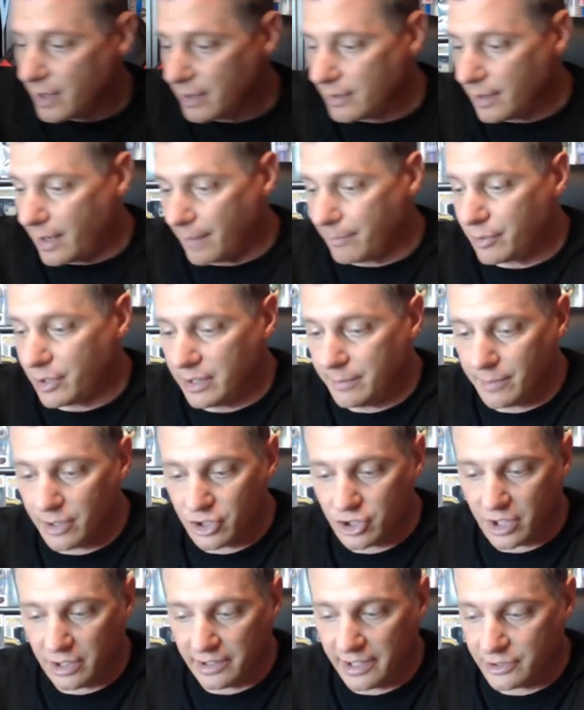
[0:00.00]
I pretty much
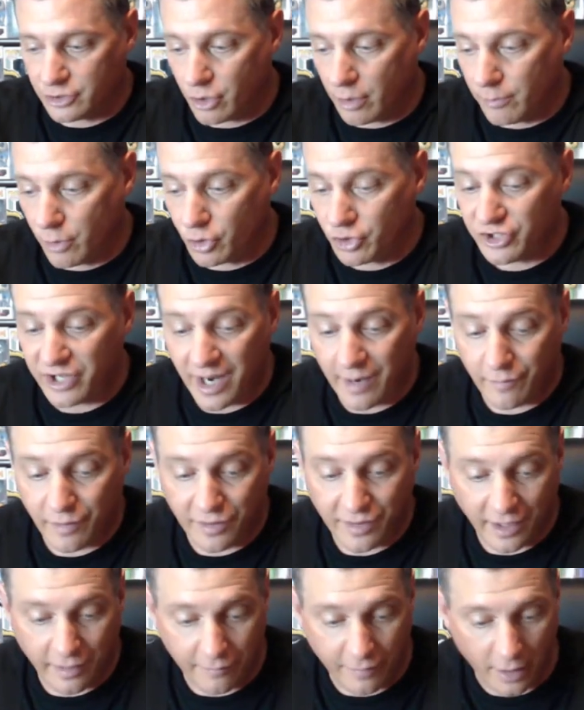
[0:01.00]
collect almost
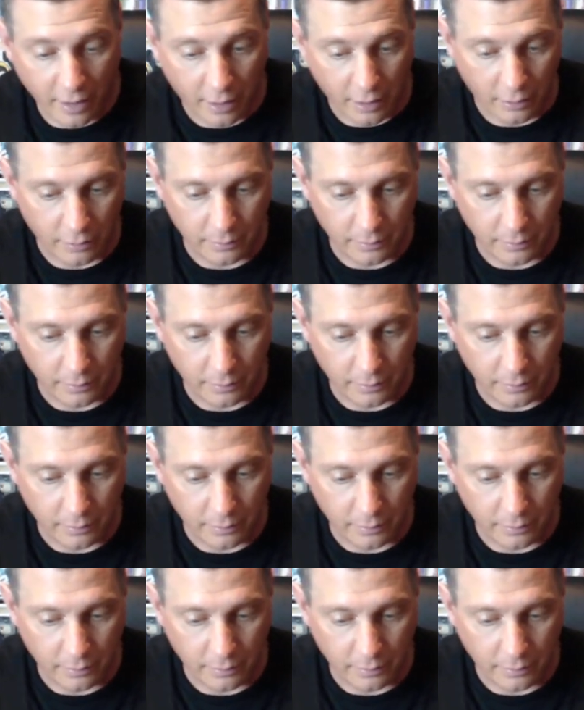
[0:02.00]
everything Funko.